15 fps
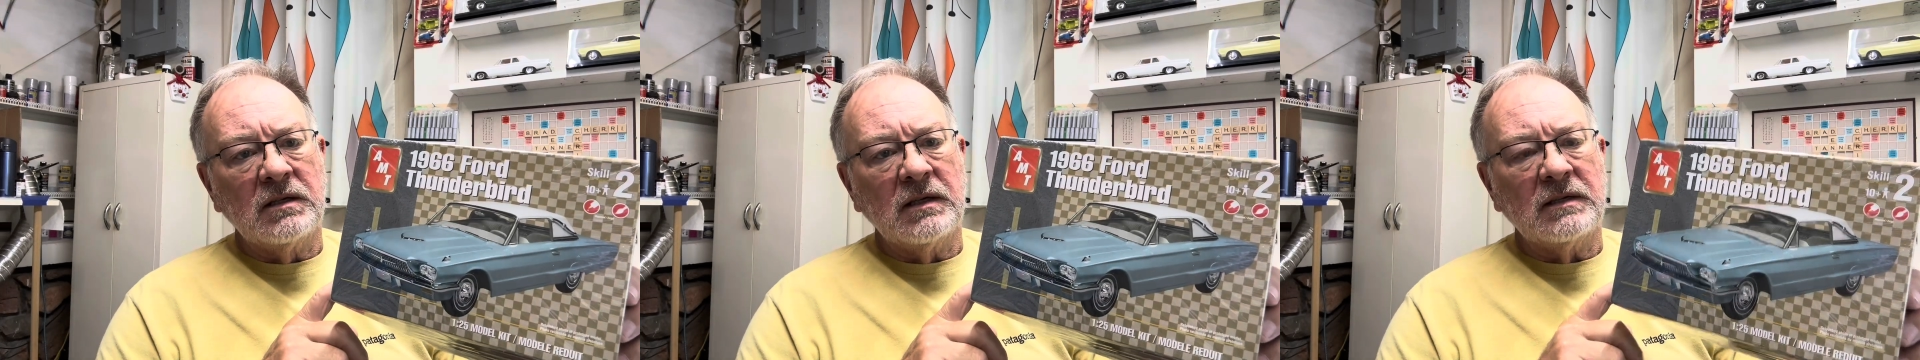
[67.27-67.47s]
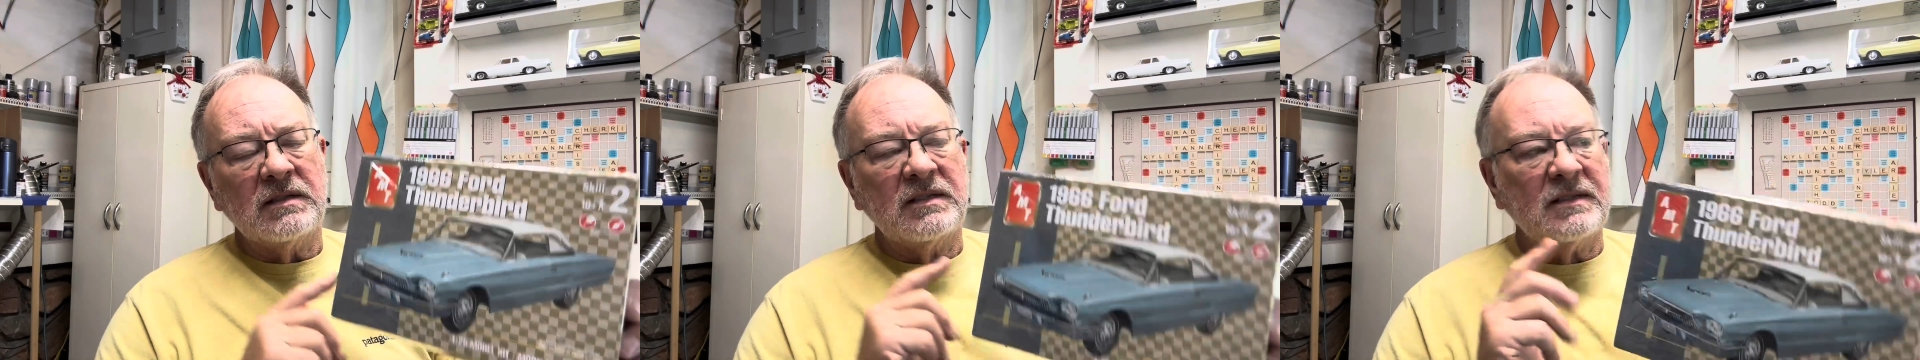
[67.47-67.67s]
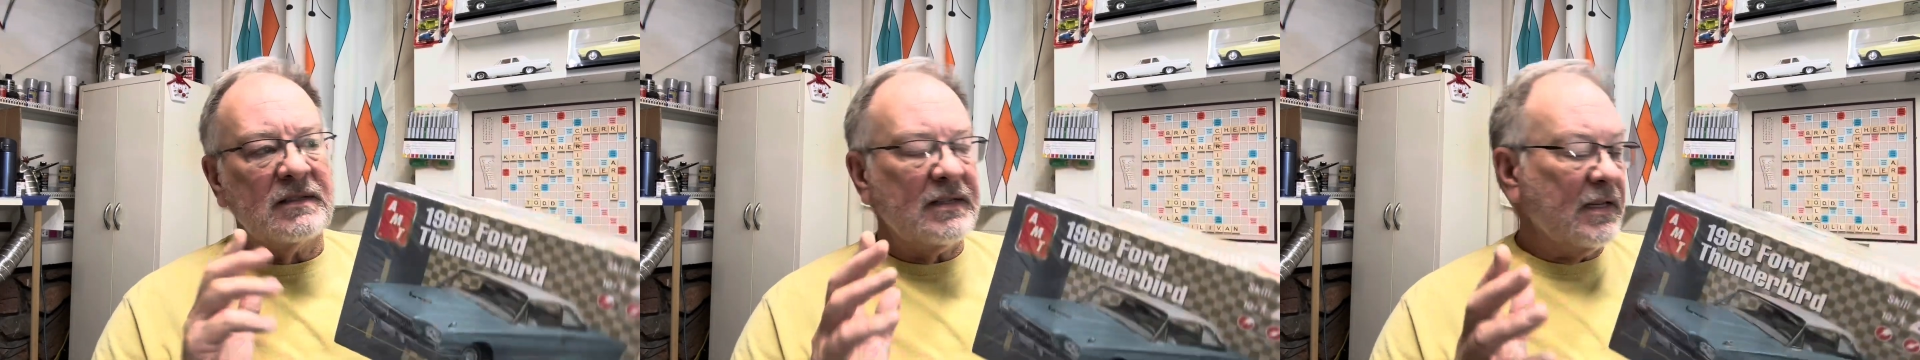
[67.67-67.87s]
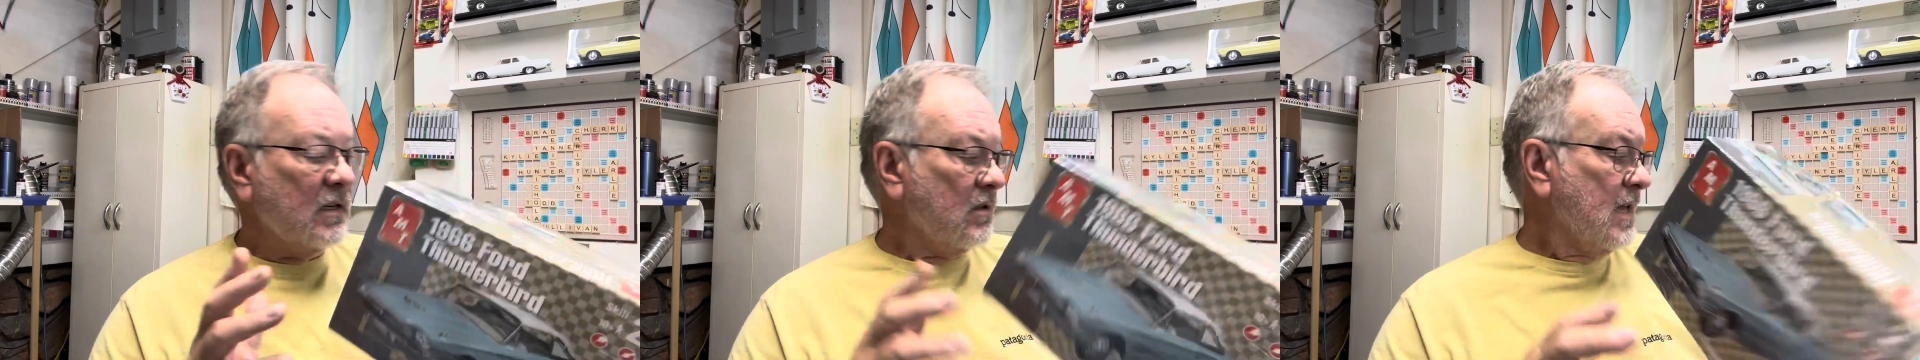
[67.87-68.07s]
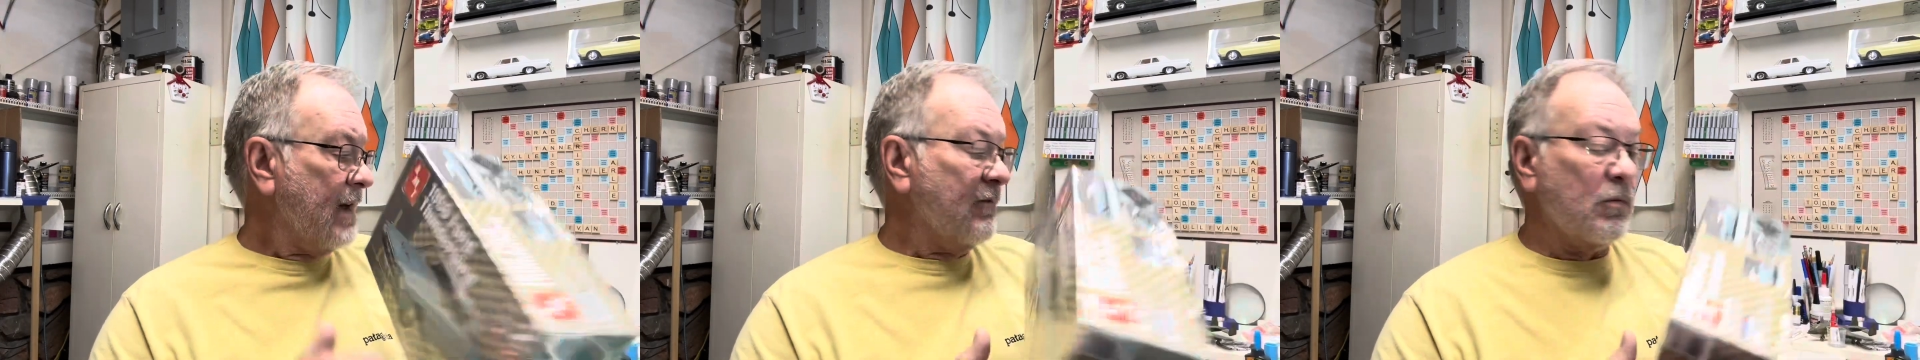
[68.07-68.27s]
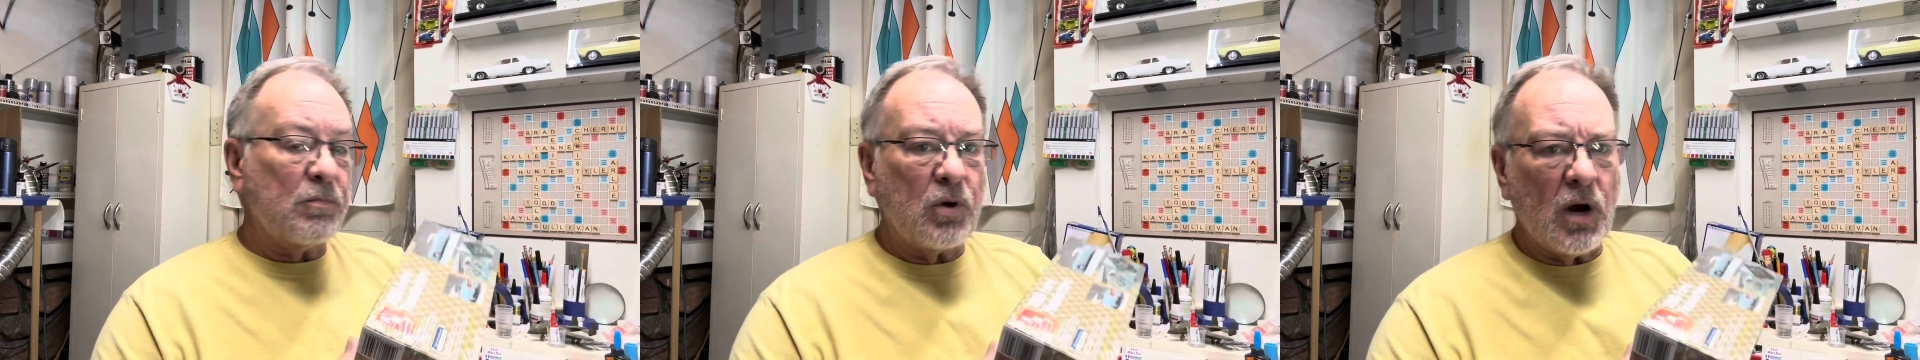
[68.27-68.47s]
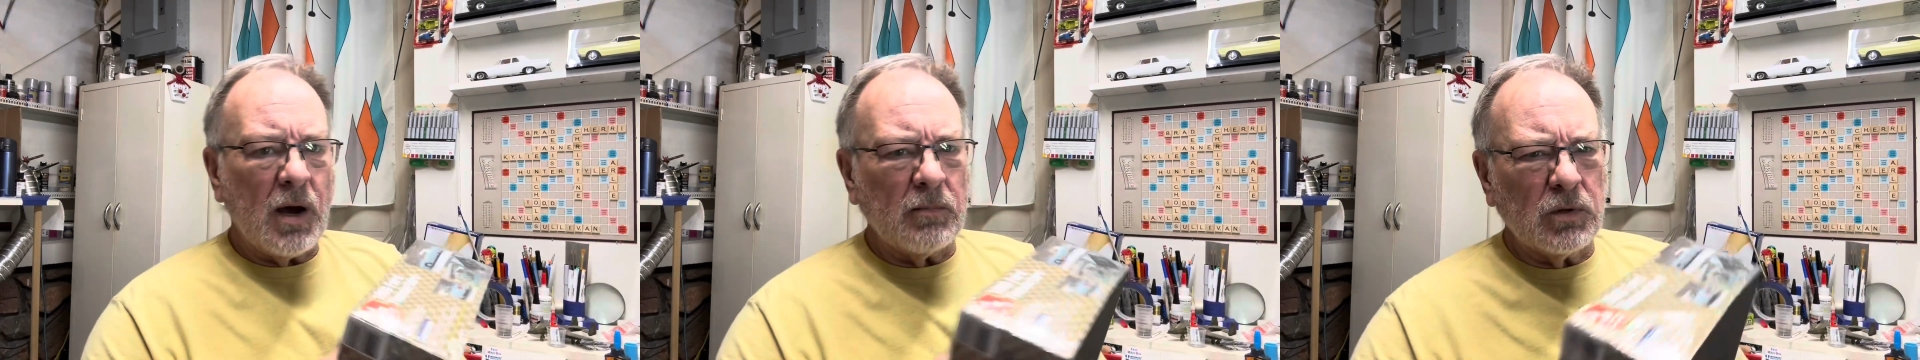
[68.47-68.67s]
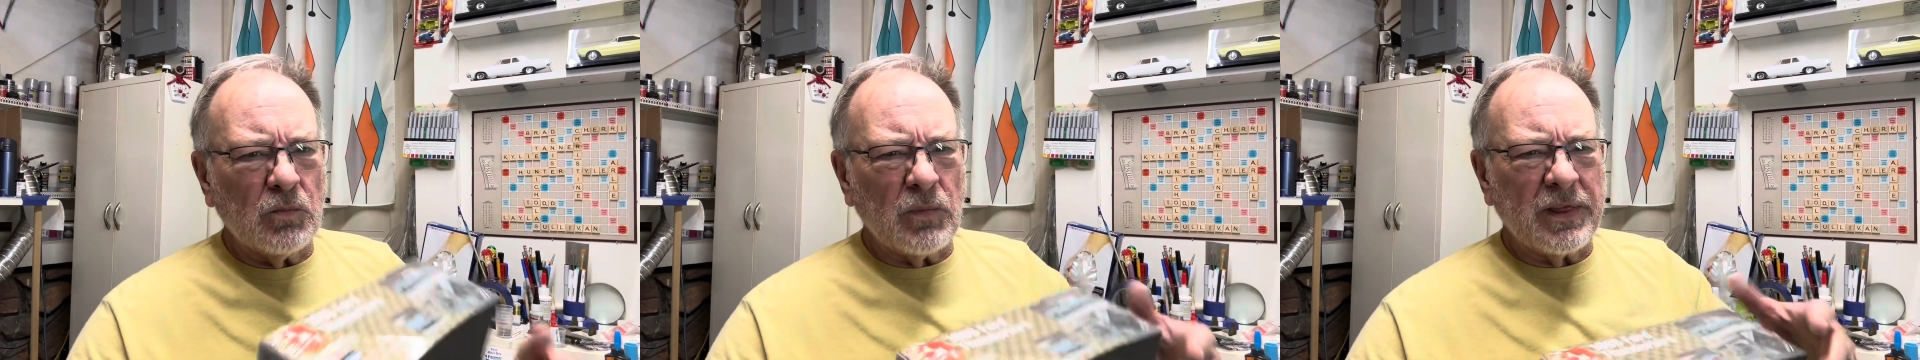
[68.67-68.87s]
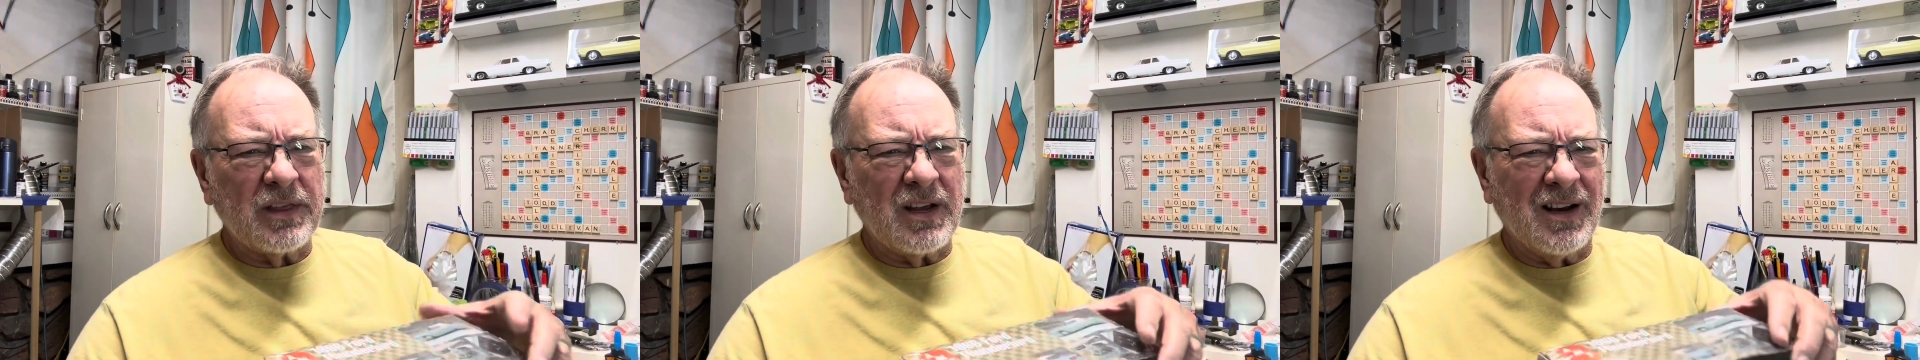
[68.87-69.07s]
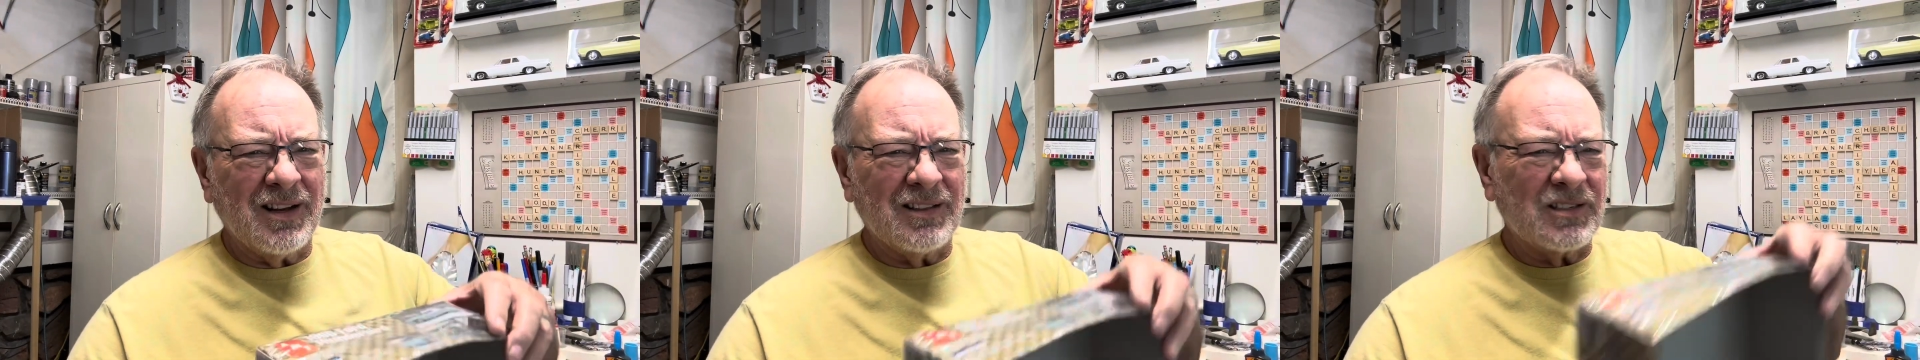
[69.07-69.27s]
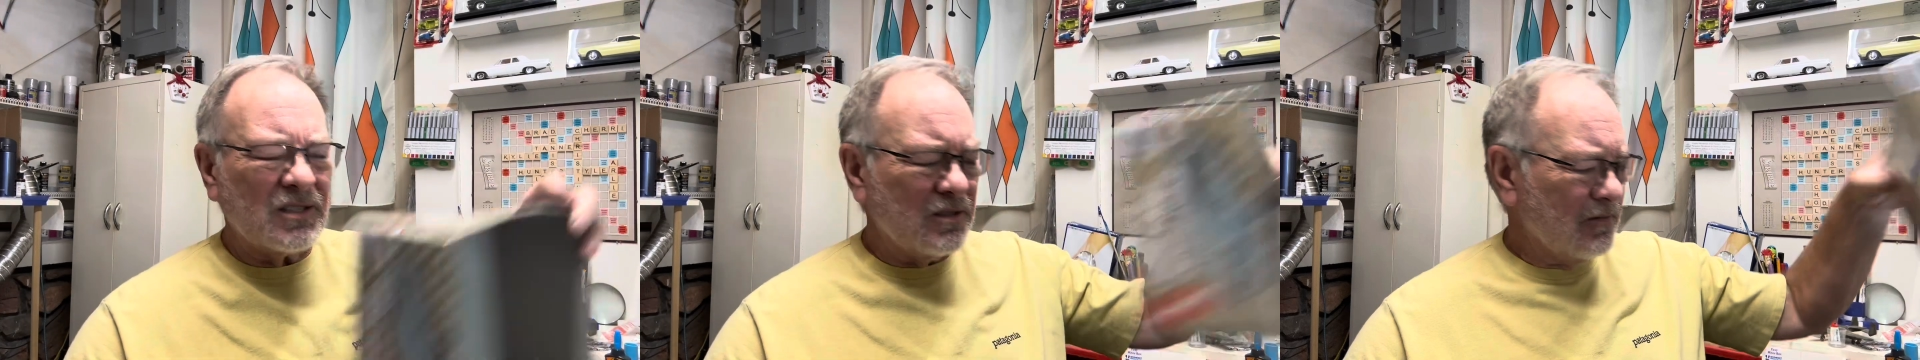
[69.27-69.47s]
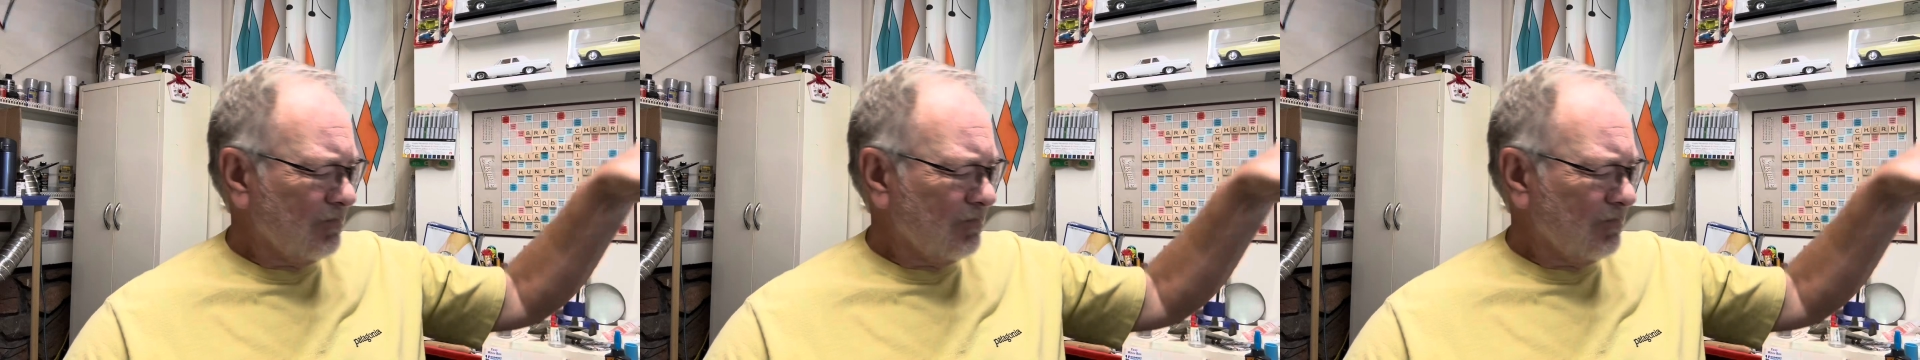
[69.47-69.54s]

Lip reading: Still have a problem with color.